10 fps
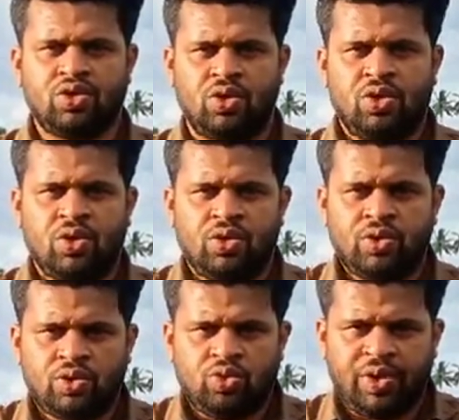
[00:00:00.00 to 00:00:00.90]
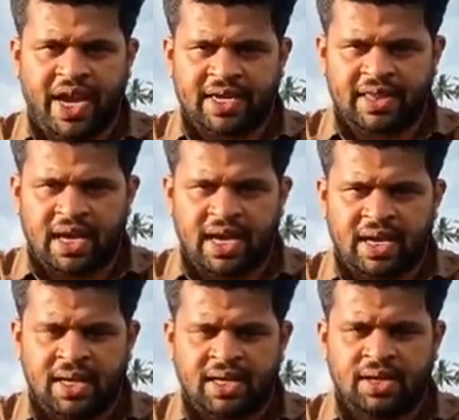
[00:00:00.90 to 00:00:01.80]
So to get
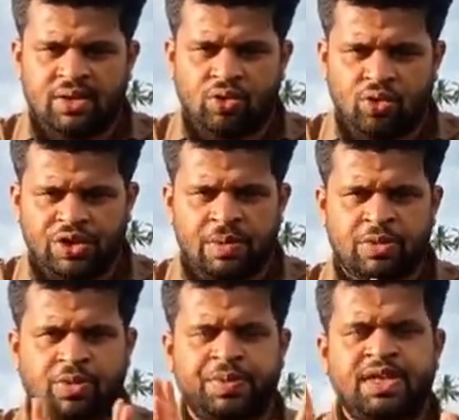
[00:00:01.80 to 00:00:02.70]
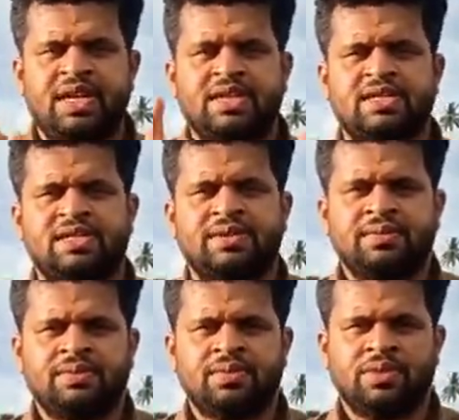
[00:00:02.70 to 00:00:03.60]
the good number of
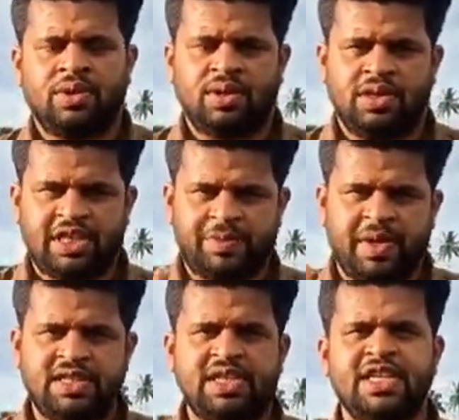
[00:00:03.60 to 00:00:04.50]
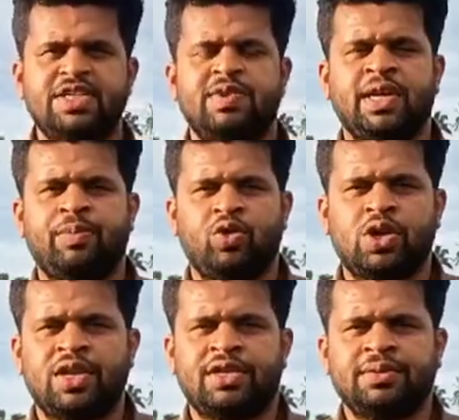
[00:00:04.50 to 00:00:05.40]
tillers, the spacing is very
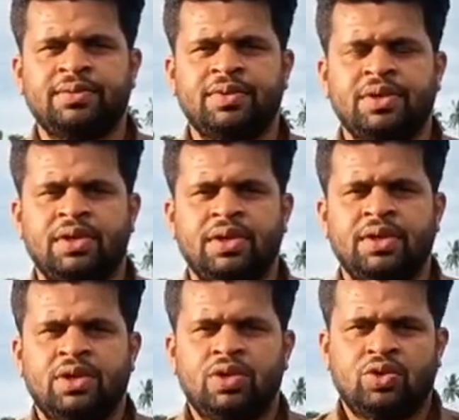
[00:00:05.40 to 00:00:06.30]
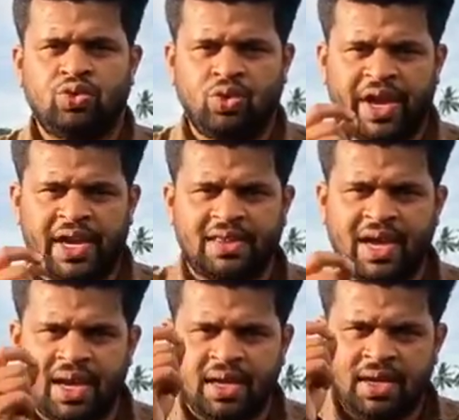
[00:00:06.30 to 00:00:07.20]
important. To get
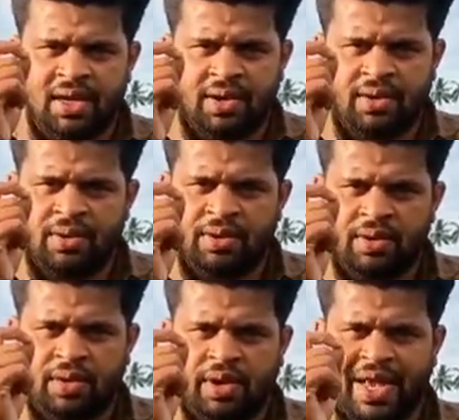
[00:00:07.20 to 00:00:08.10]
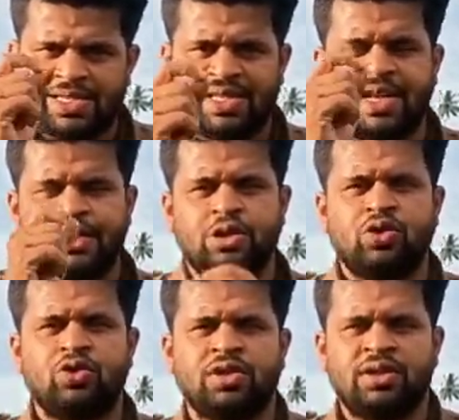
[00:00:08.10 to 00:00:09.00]
the excellent
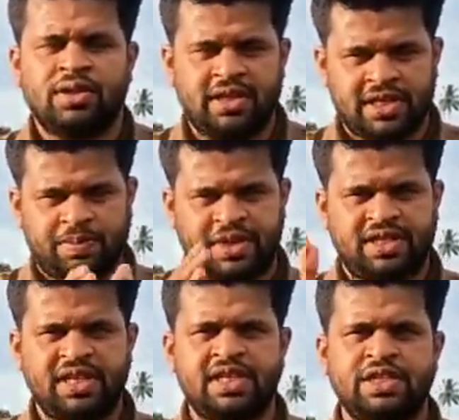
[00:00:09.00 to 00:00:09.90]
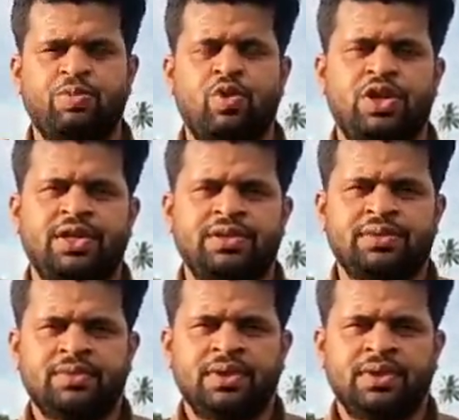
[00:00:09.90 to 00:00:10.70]
growth, the spacing is important.